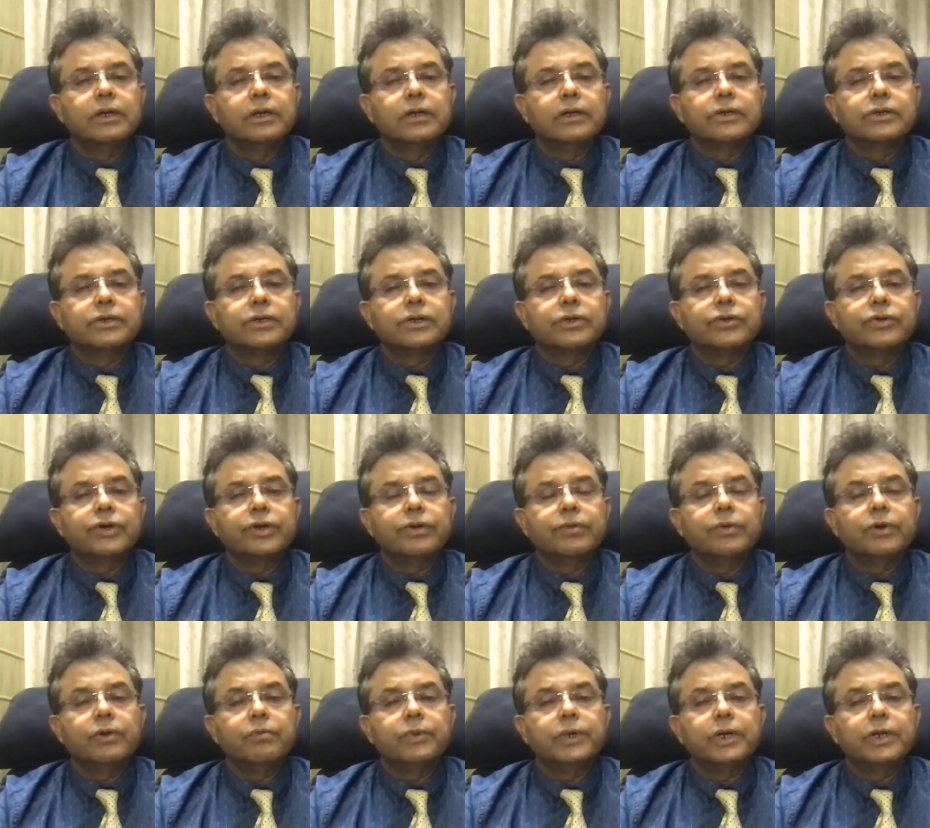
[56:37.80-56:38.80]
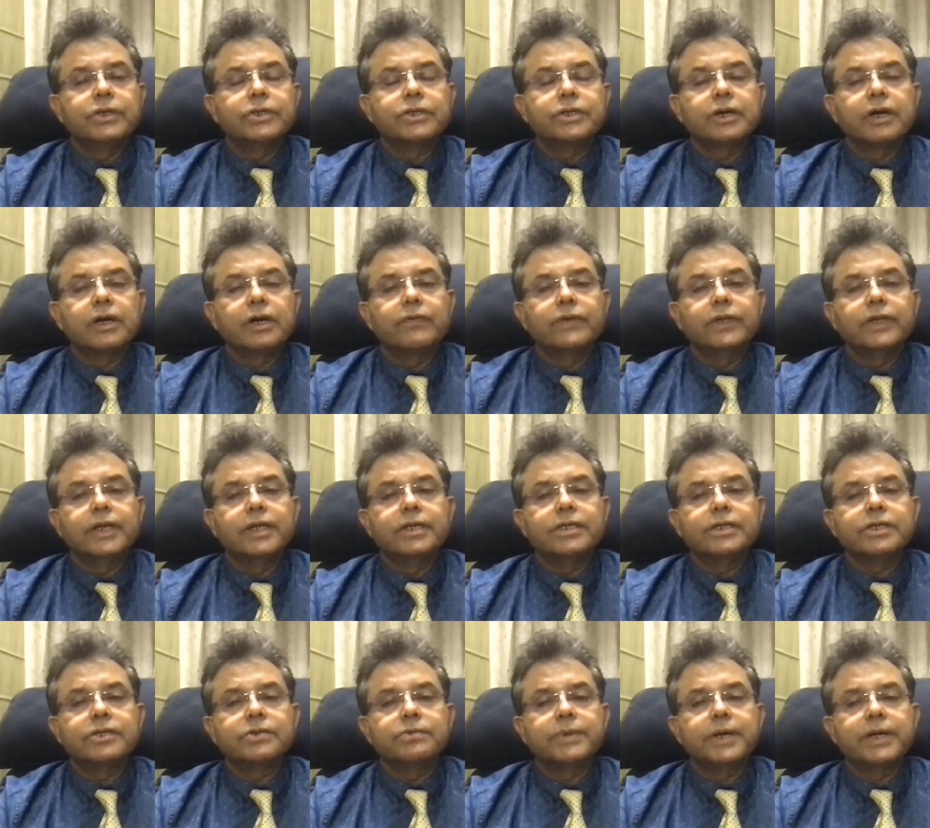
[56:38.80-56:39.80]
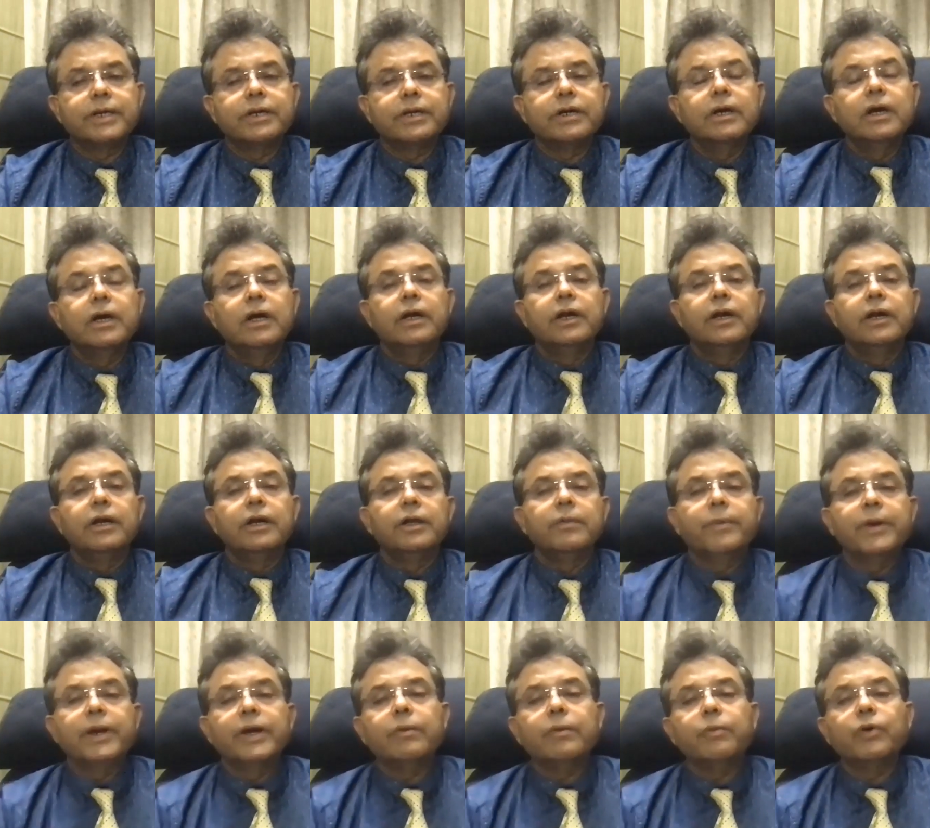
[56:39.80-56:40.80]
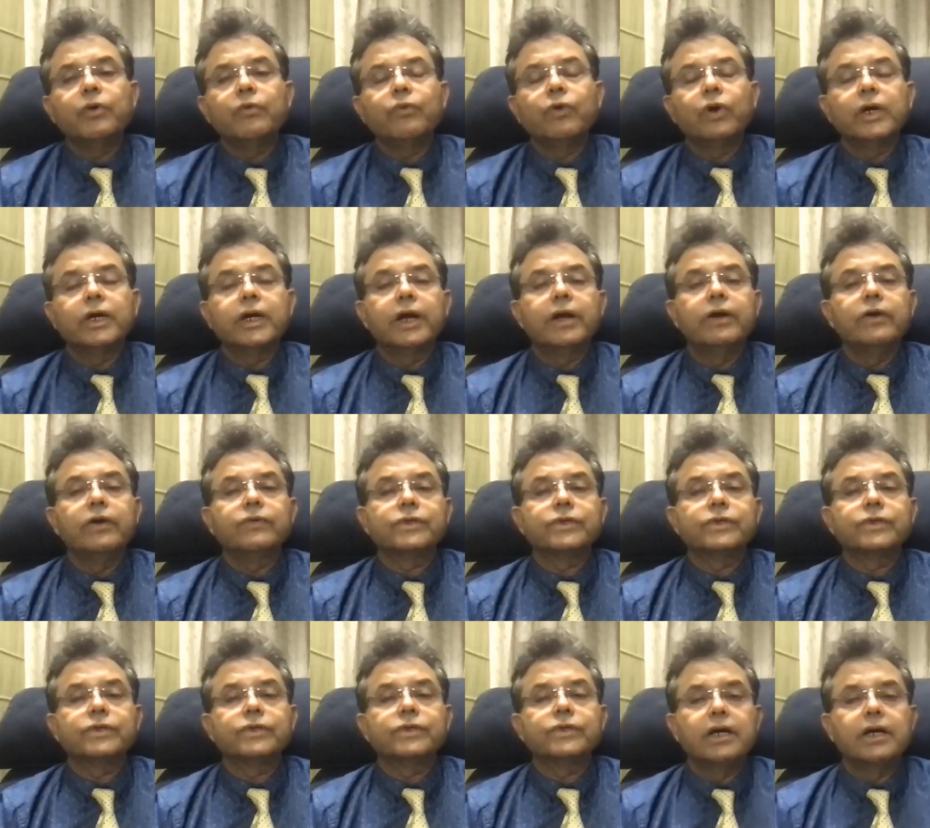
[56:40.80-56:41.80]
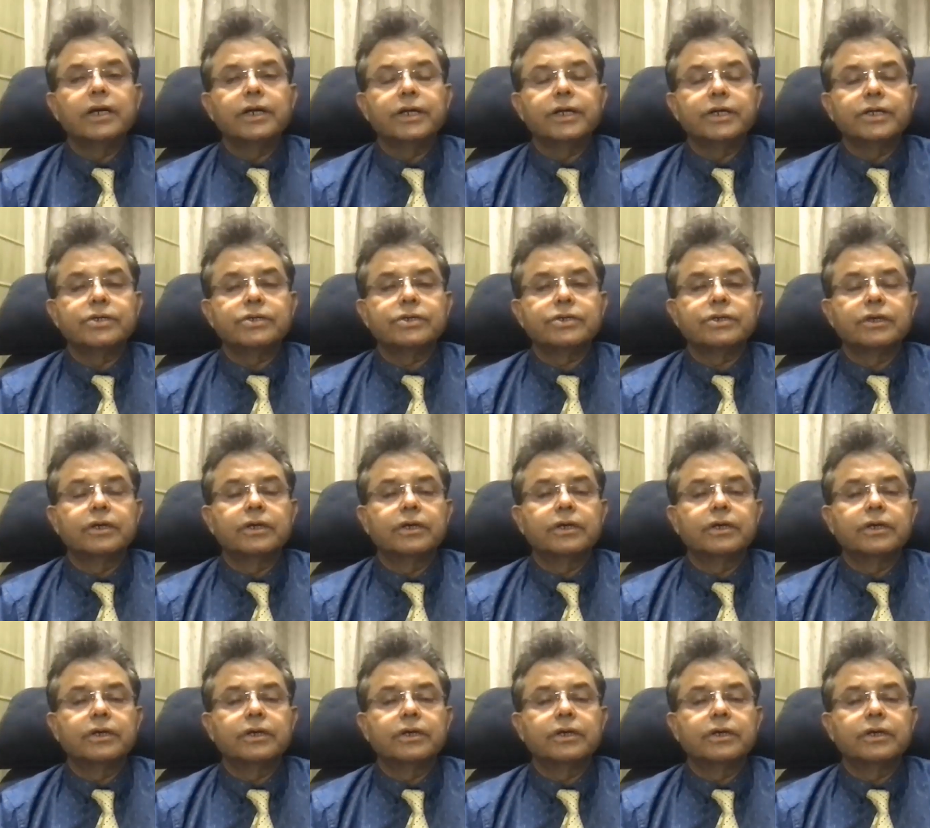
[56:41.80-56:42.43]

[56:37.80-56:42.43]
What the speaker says: So treatment of burn scar with laser is better. It'll depend upon what kind of scar it is.